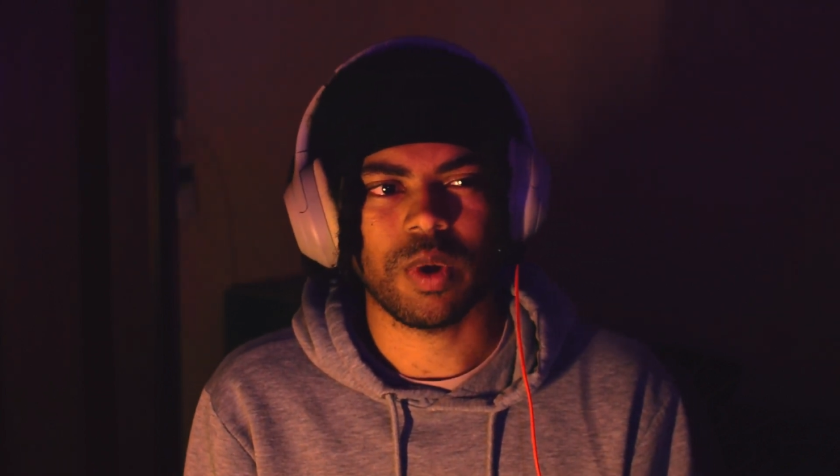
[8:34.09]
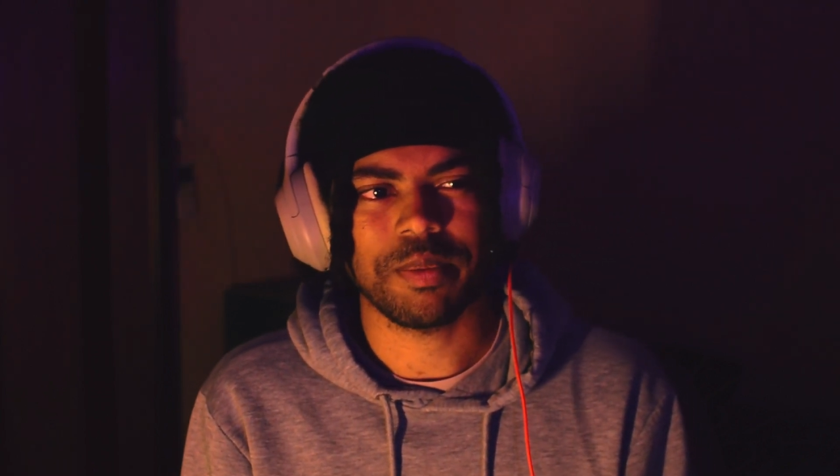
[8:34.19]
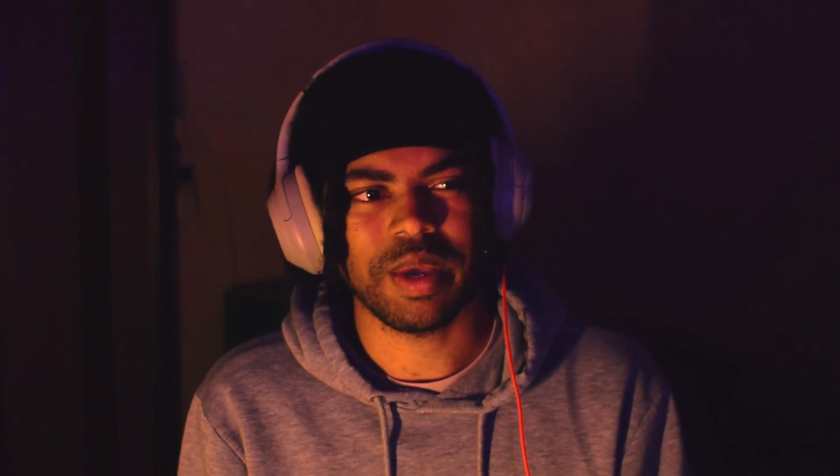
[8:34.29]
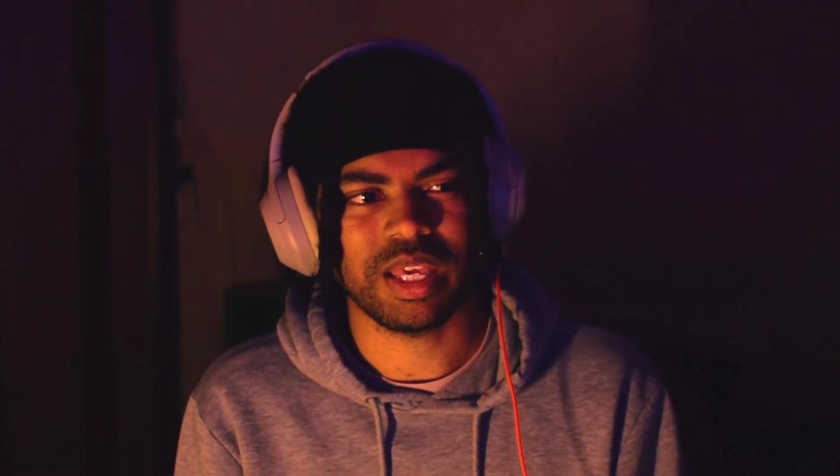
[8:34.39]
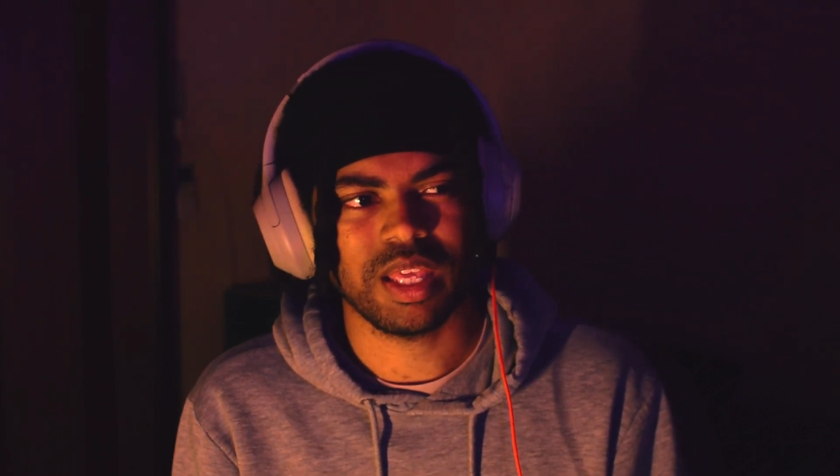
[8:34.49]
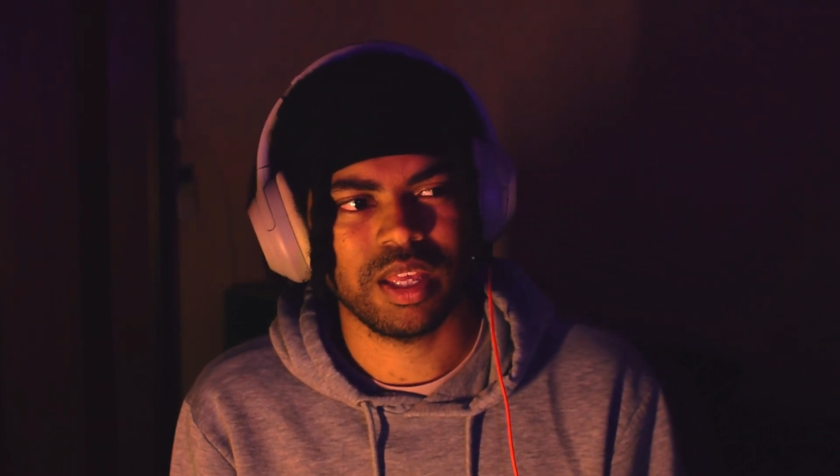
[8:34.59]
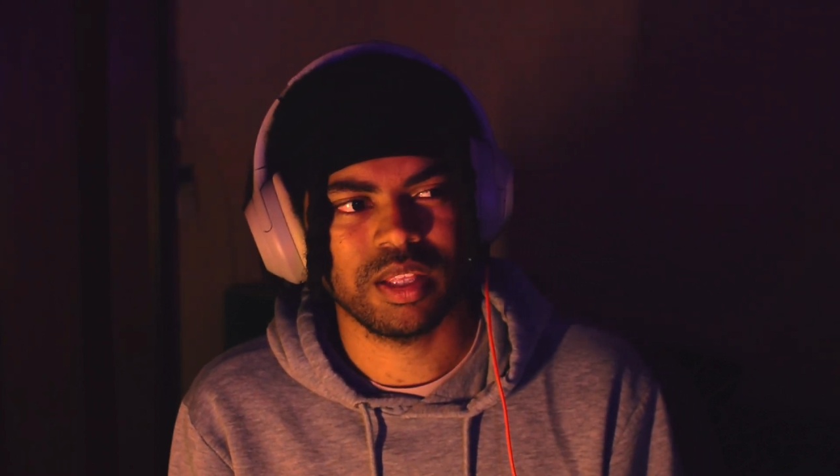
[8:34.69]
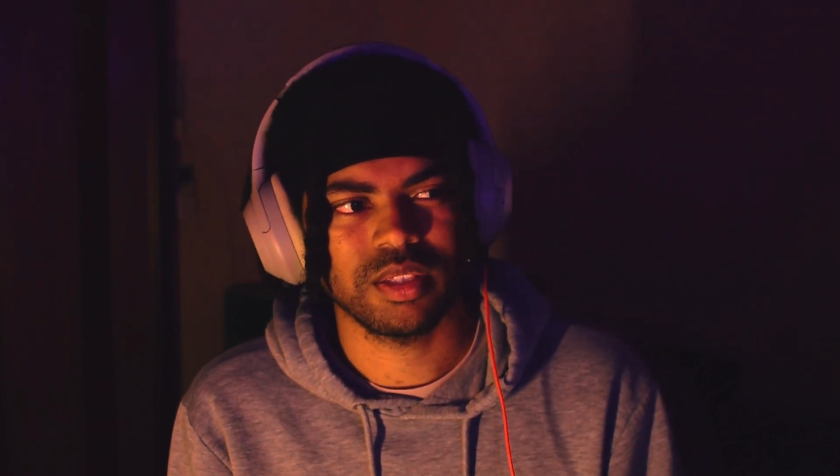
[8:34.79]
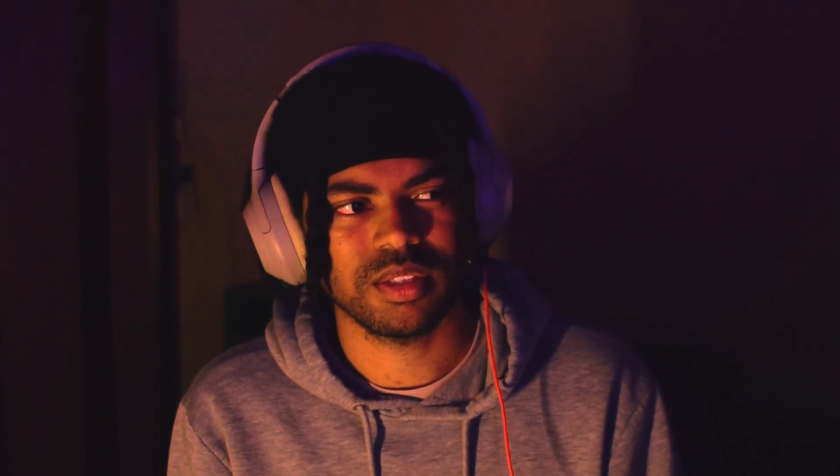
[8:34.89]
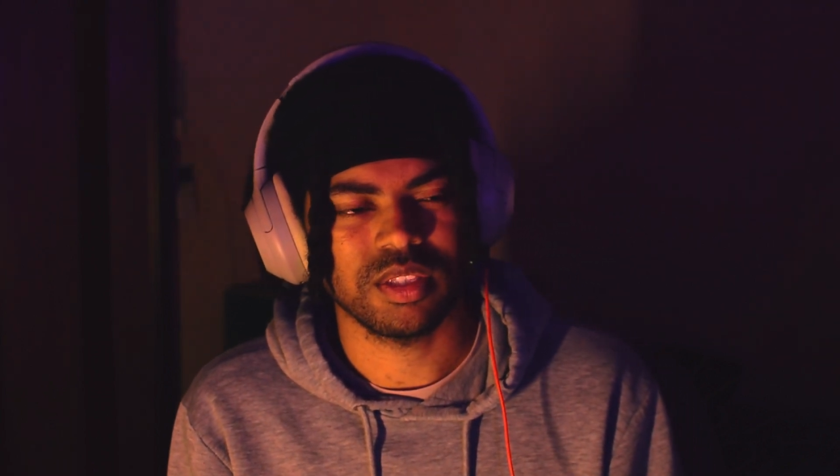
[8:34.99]
right back
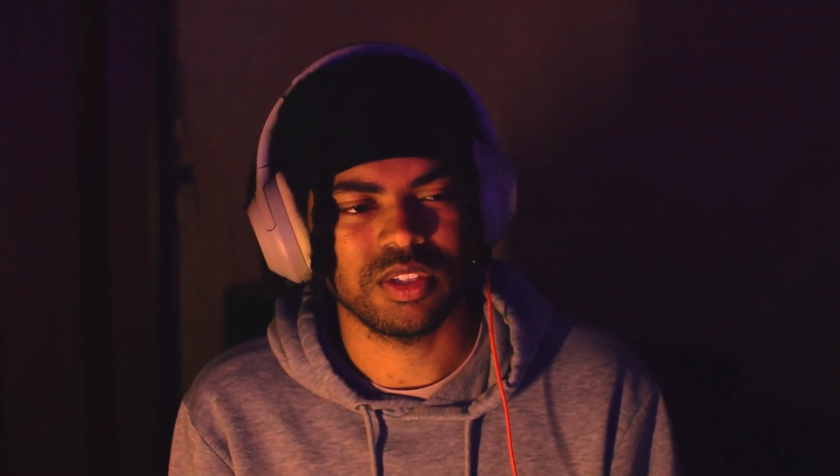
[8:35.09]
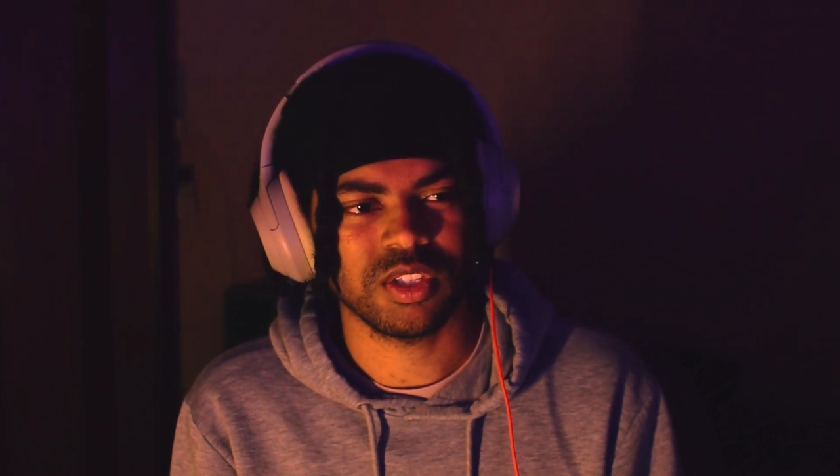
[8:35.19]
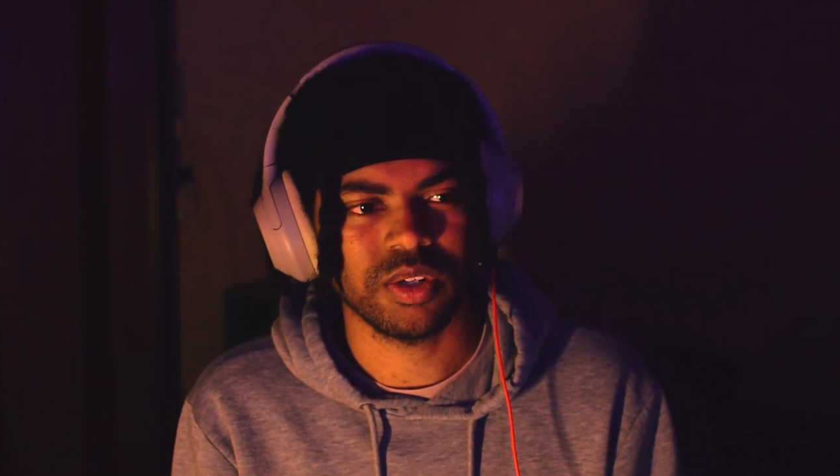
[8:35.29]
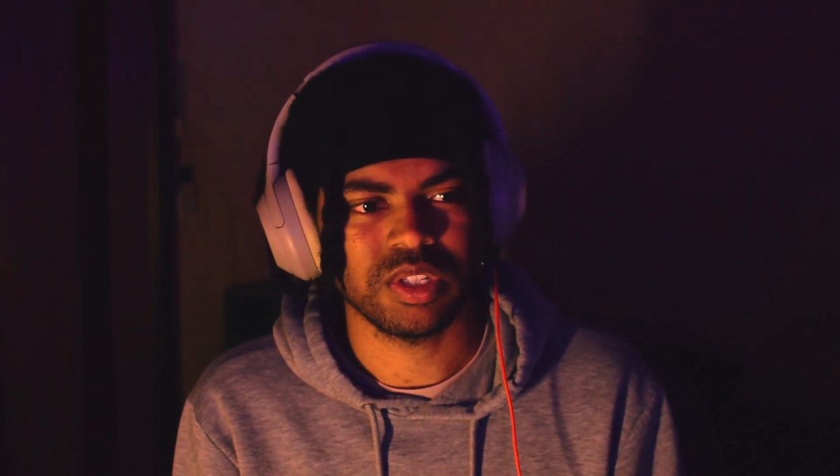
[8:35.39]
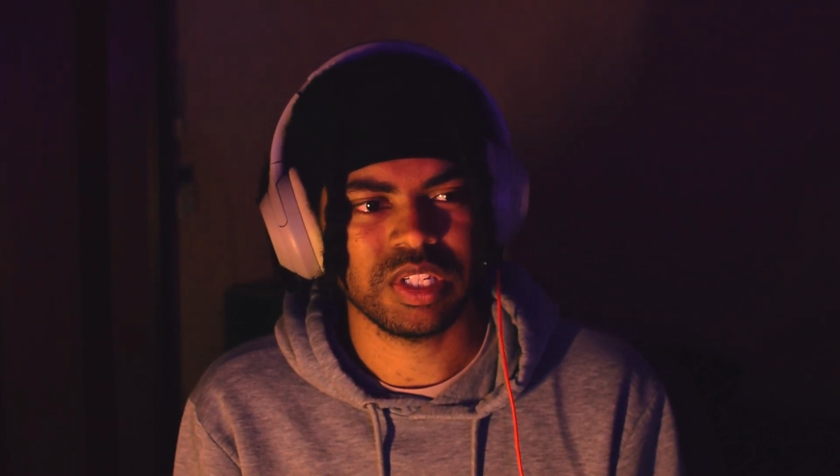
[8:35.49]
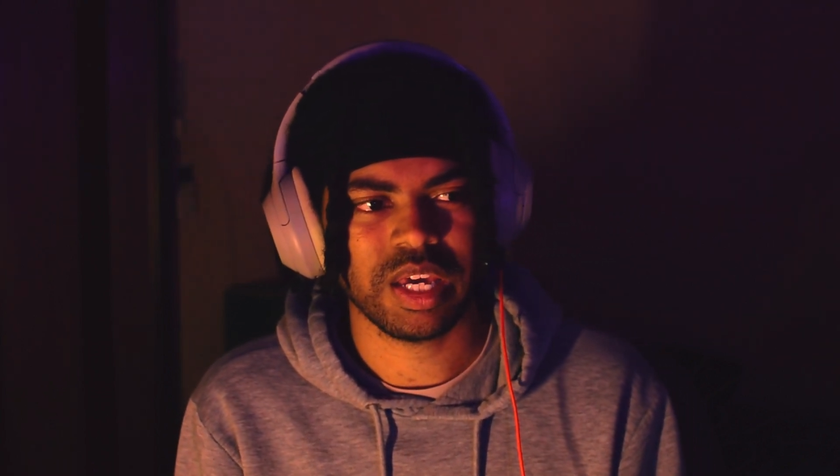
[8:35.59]
into the series